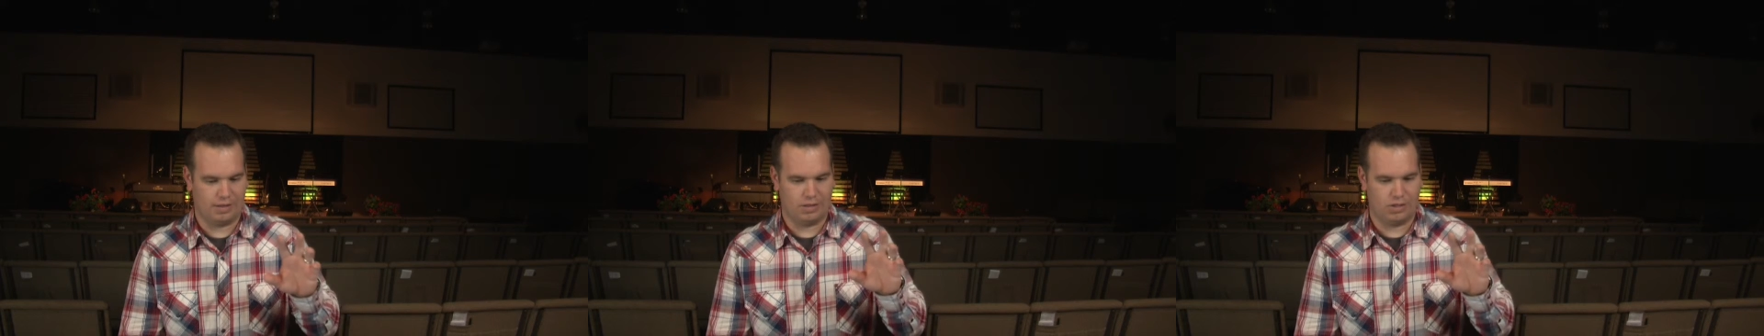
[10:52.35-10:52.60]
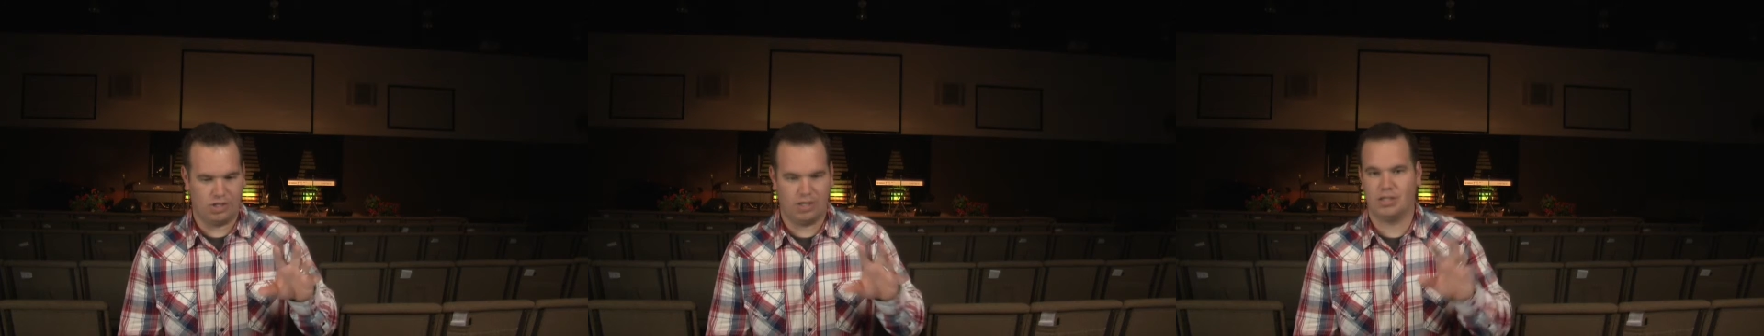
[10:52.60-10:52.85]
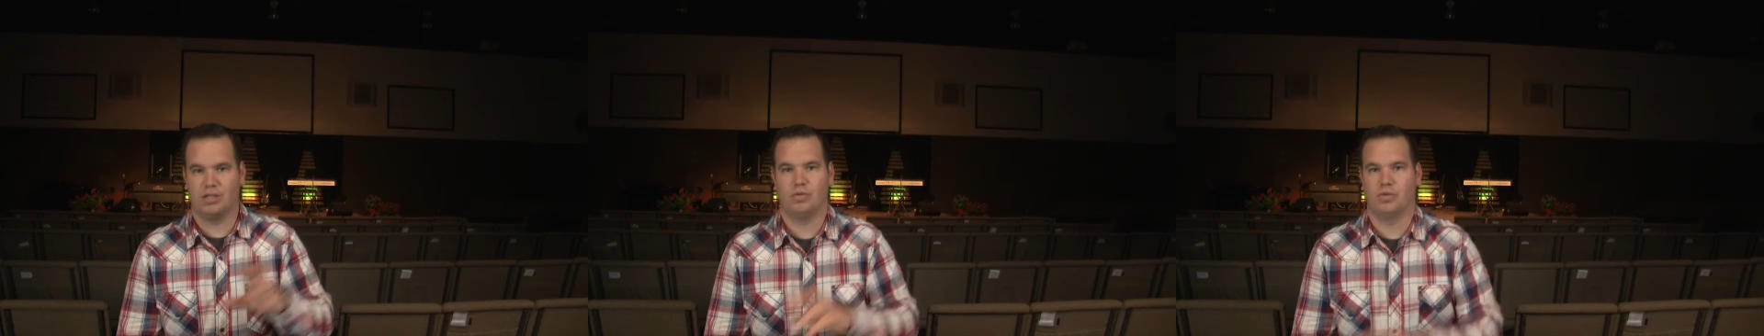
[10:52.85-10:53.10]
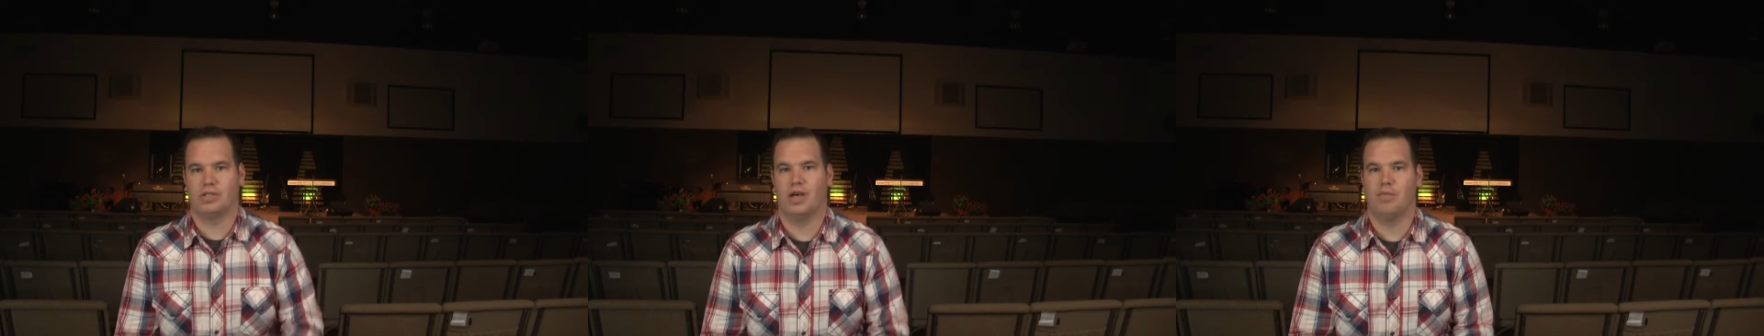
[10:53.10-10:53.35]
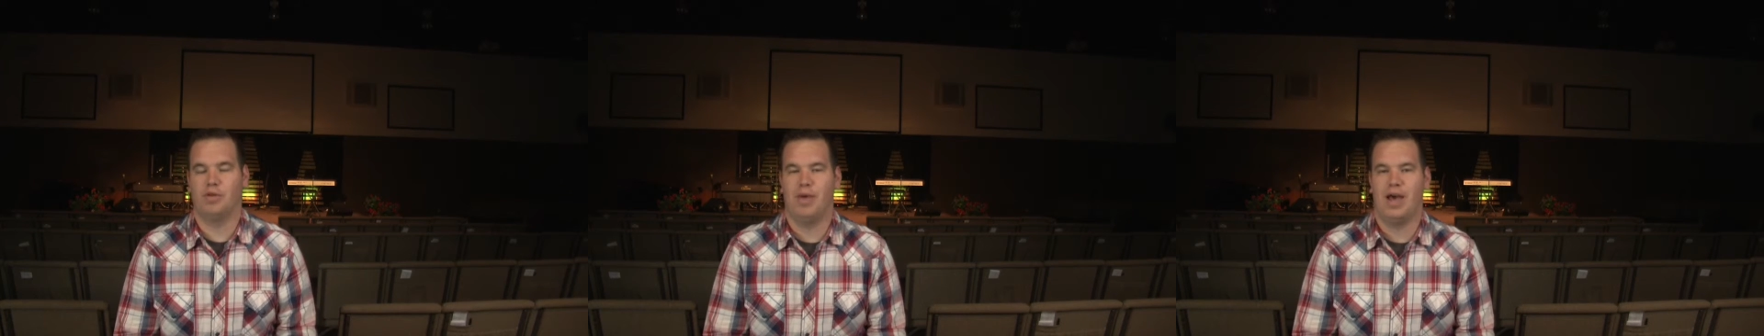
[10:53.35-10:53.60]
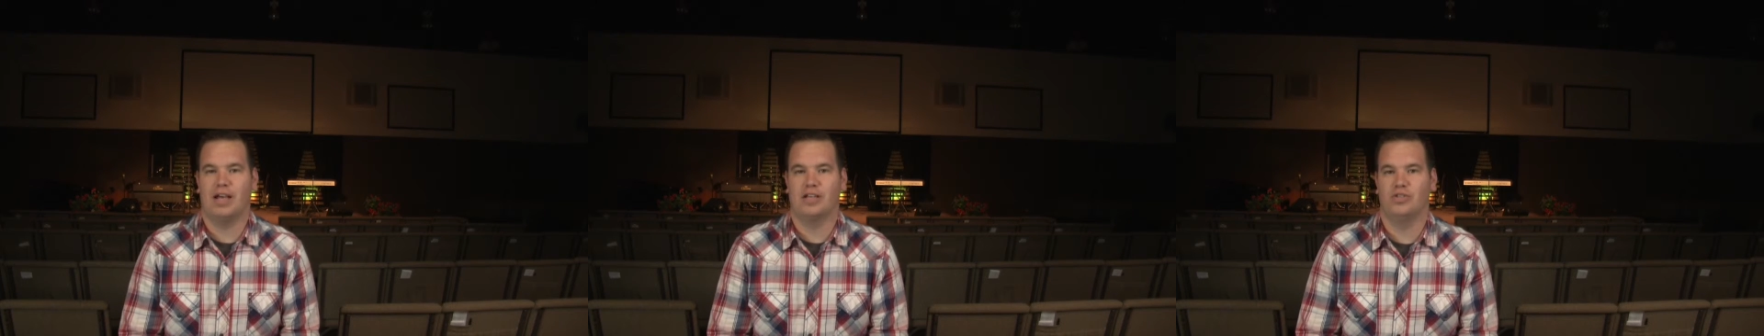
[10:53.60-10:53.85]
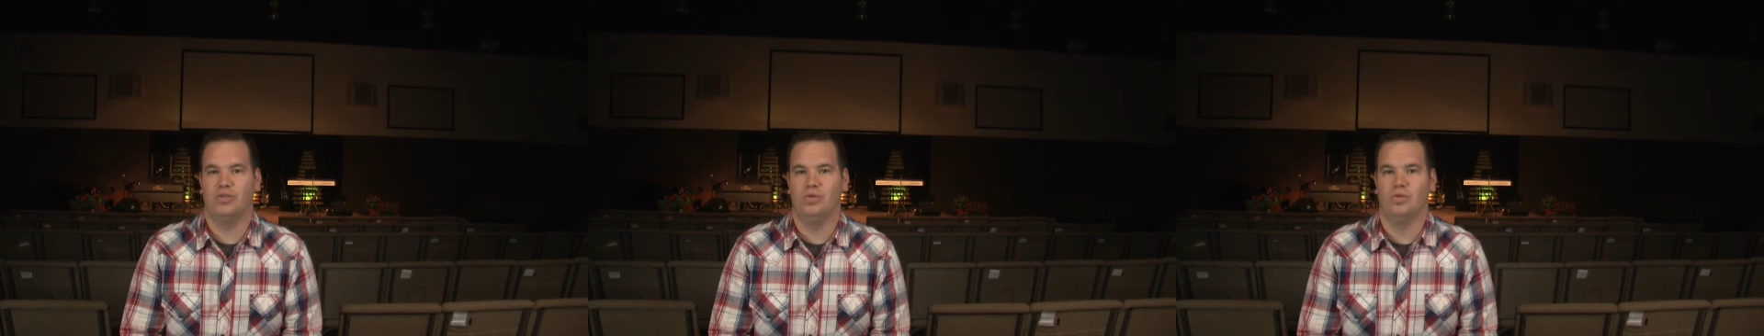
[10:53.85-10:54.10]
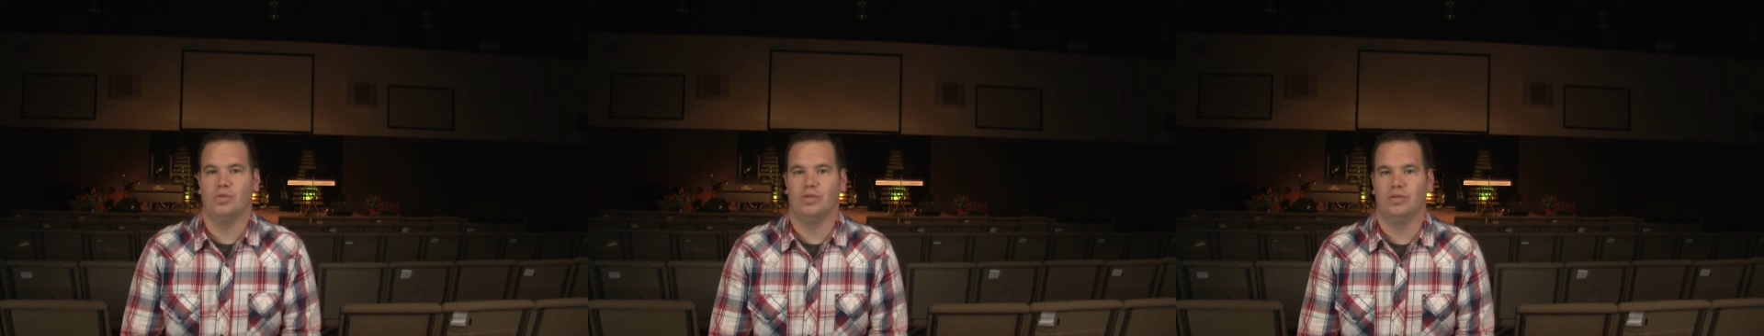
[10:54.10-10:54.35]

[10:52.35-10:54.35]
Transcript: Jesus was coming back soon.